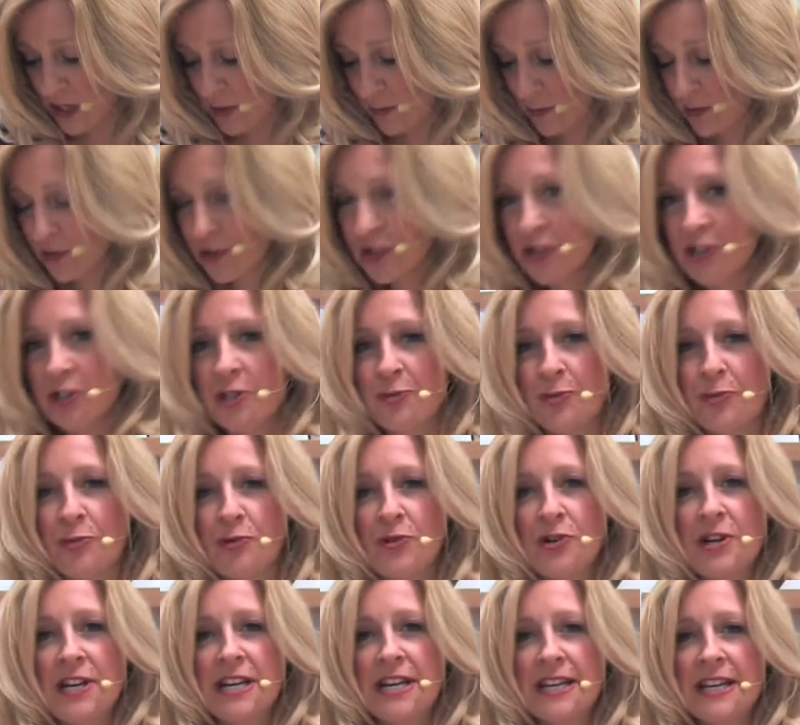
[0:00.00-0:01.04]
want to do is
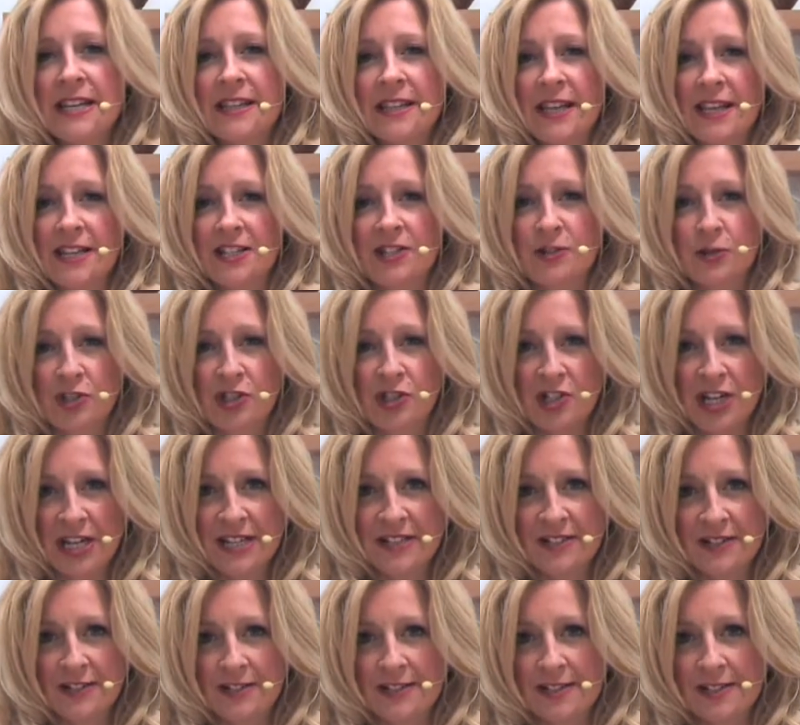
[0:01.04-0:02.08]
bring that to a
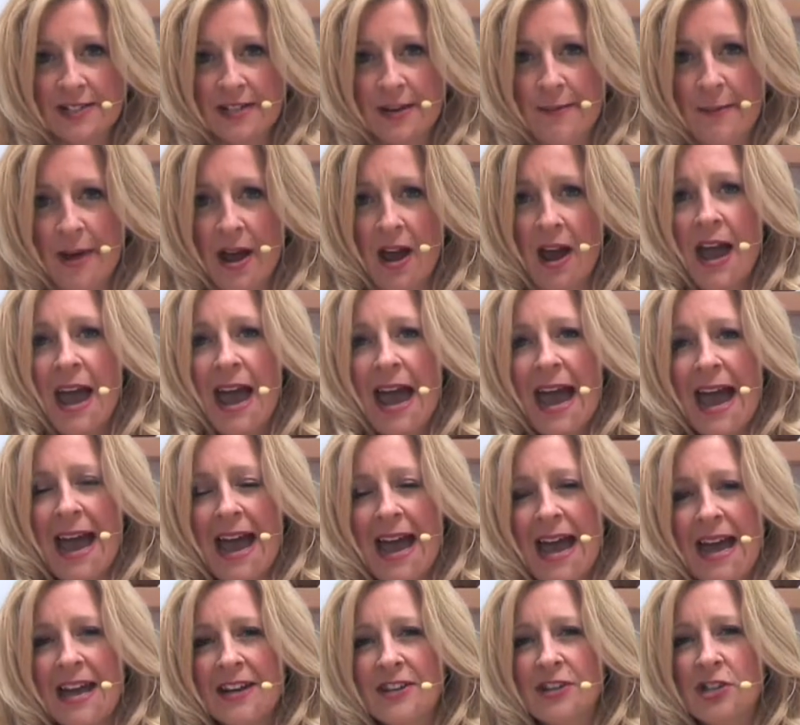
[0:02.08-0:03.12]
gentle simmer
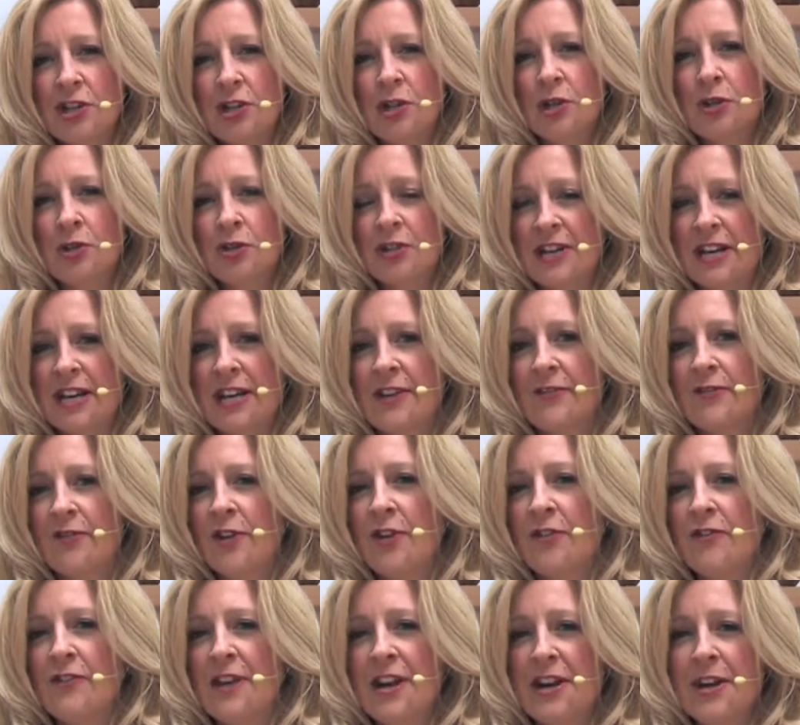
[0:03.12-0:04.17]
and cook now for
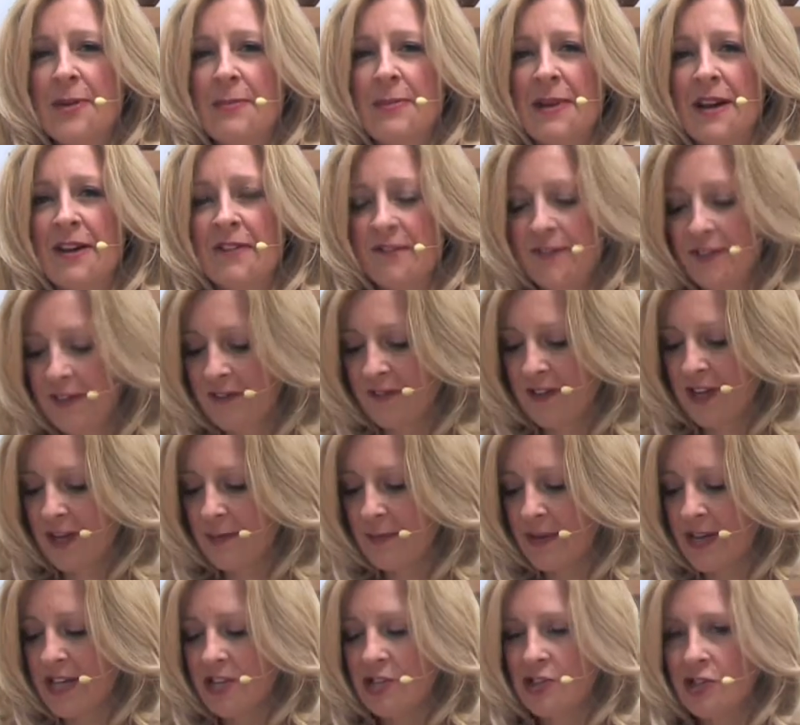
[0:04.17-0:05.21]
around about 15
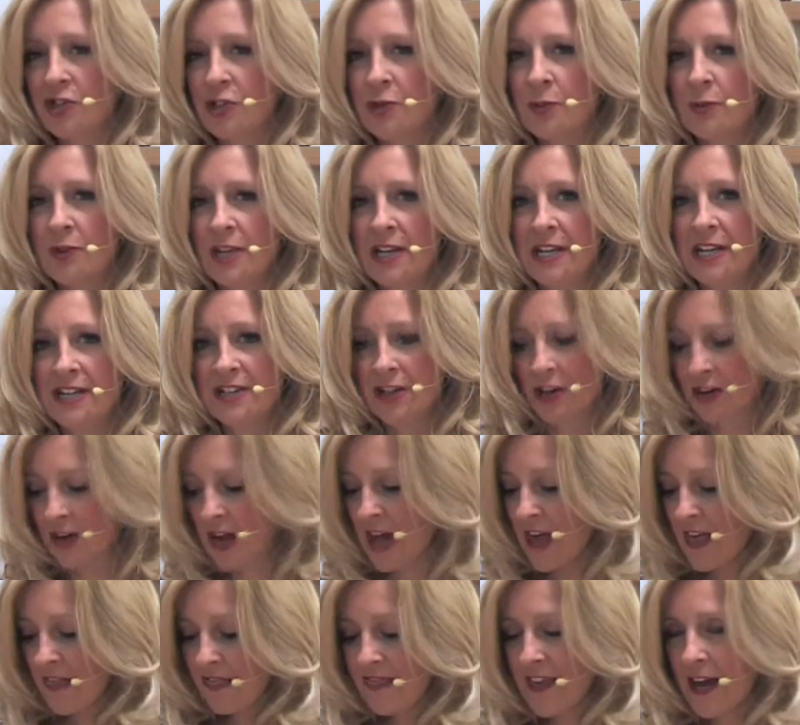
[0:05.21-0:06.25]
minutes just with the lid on.
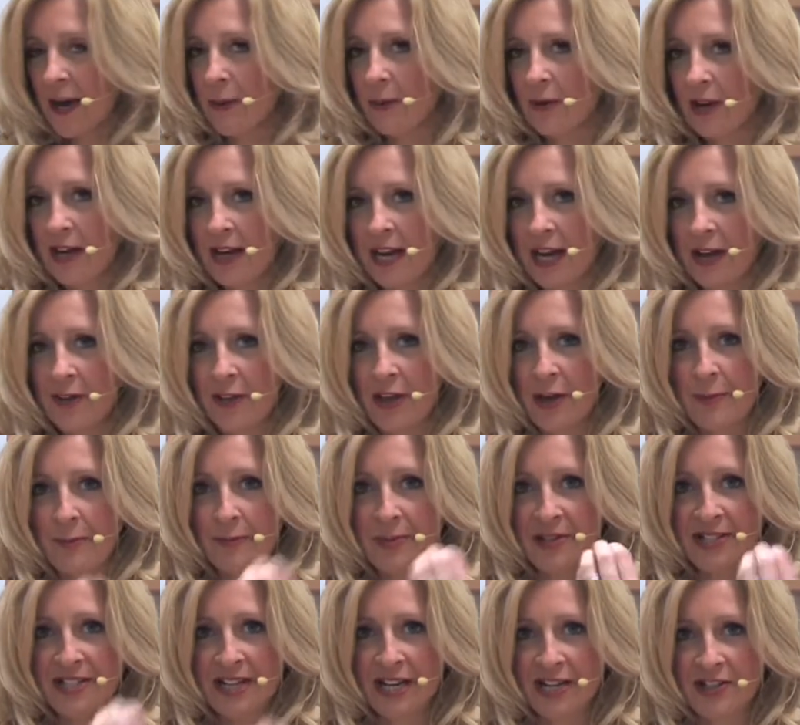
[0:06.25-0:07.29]
That will allow them
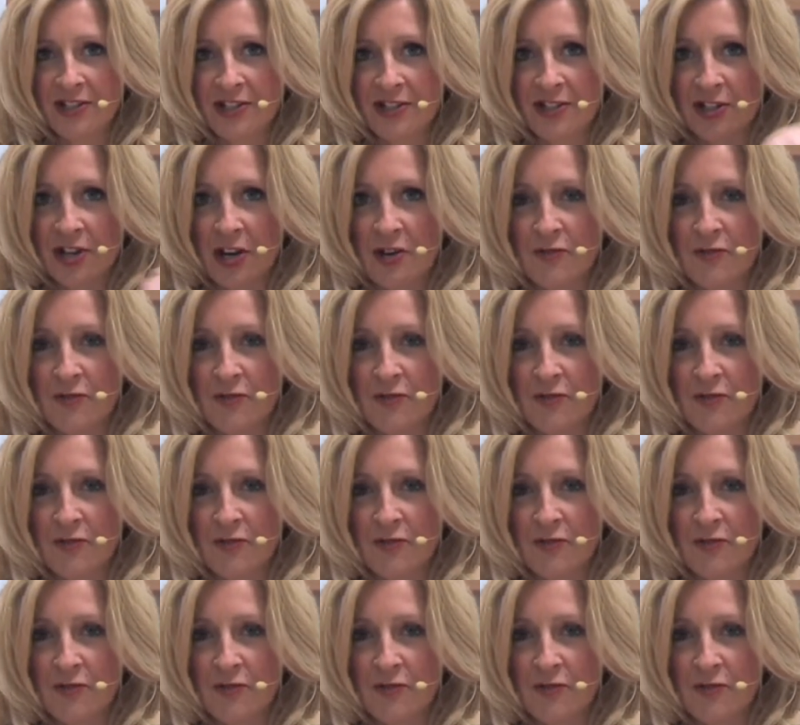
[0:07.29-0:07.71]
potatoes to go